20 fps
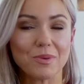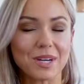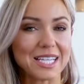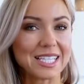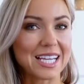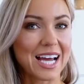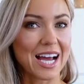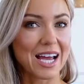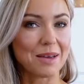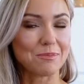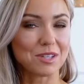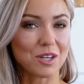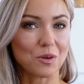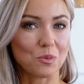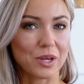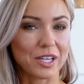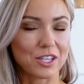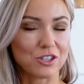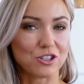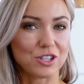many times a
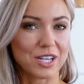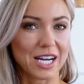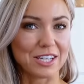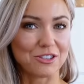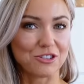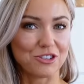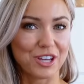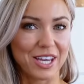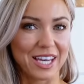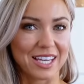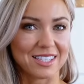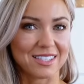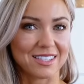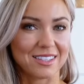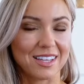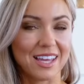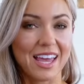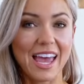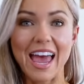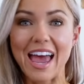week should I do HIIT?
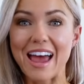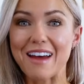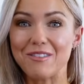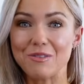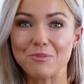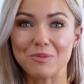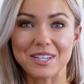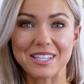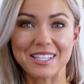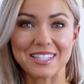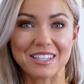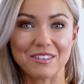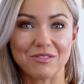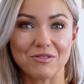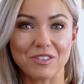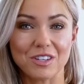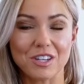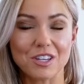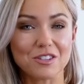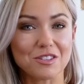Everybody's
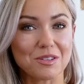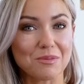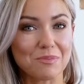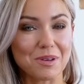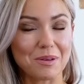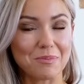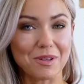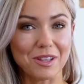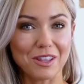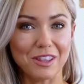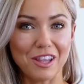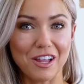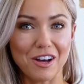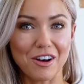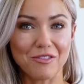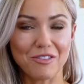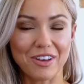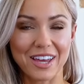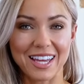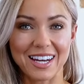different. Some people
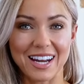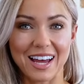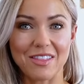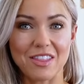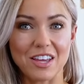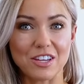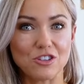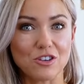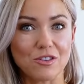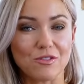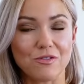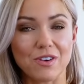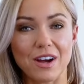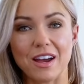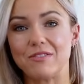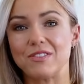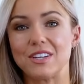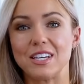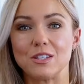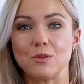love HIIT and they do it
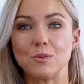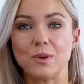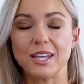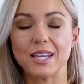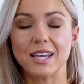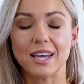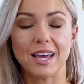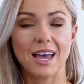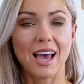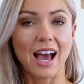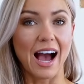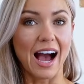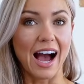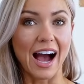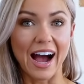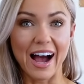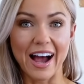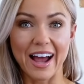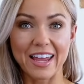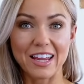5 days a week.
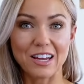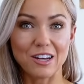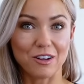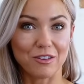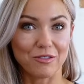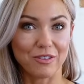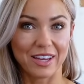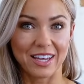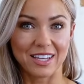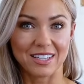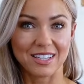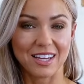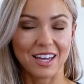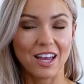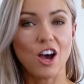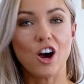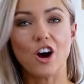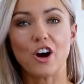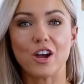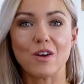I love HIIT.
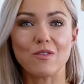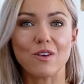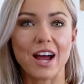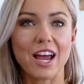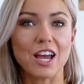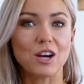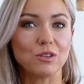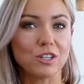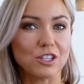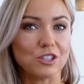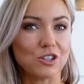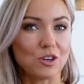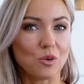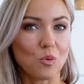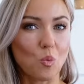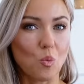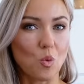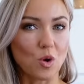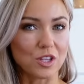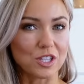However, I only do it
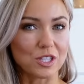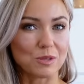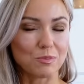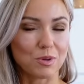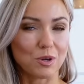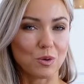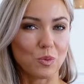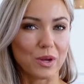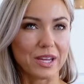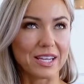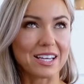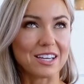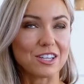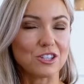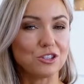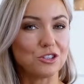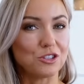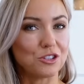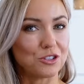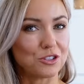once per week
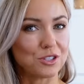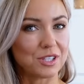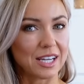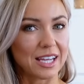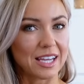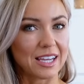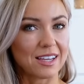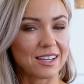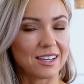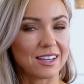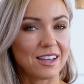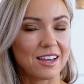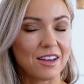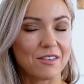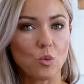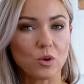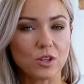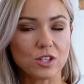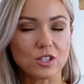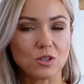usually.
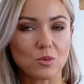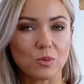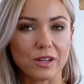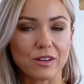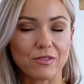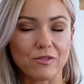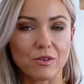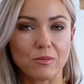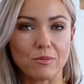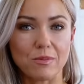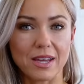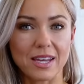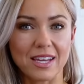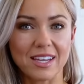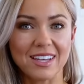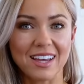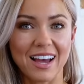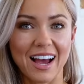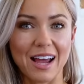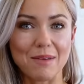Once a week for
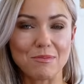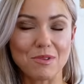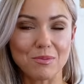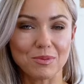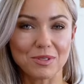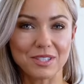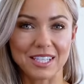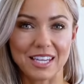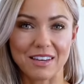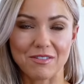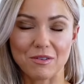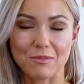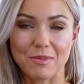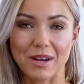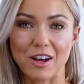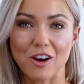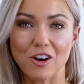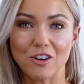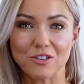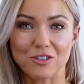me, I'm able to give it
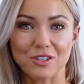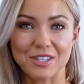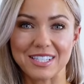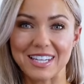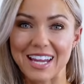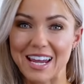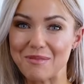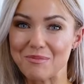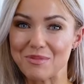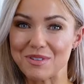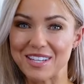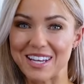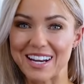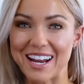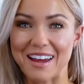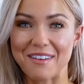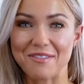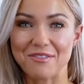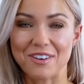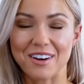my
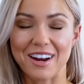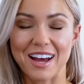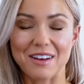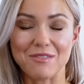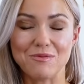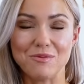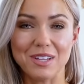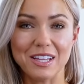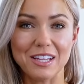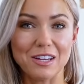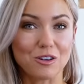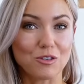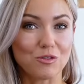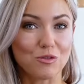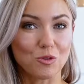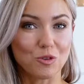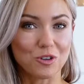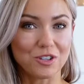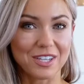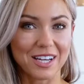110% effort. I really look
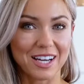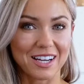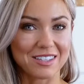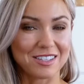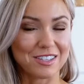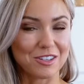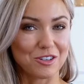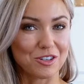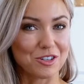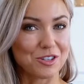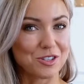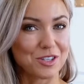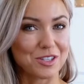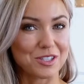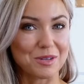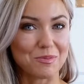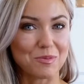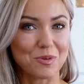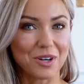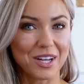forward to it, actually on a
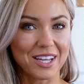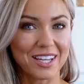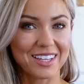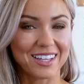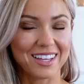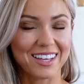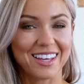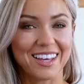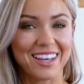Sunday morning.